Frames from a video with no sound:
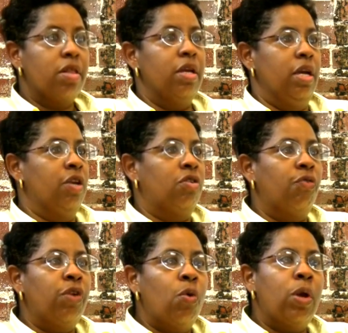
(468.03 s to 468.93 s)
the
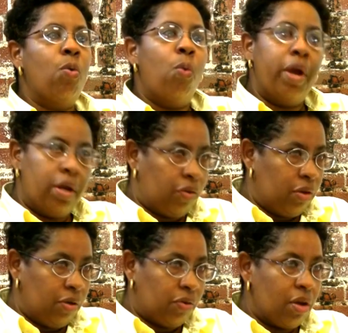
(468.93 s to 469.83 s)
interviewing
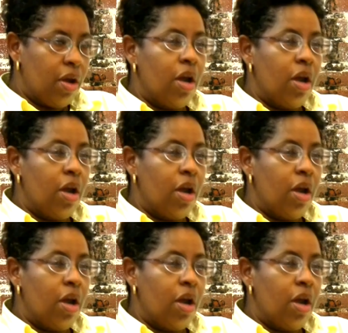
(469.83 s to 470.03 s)
witnesses,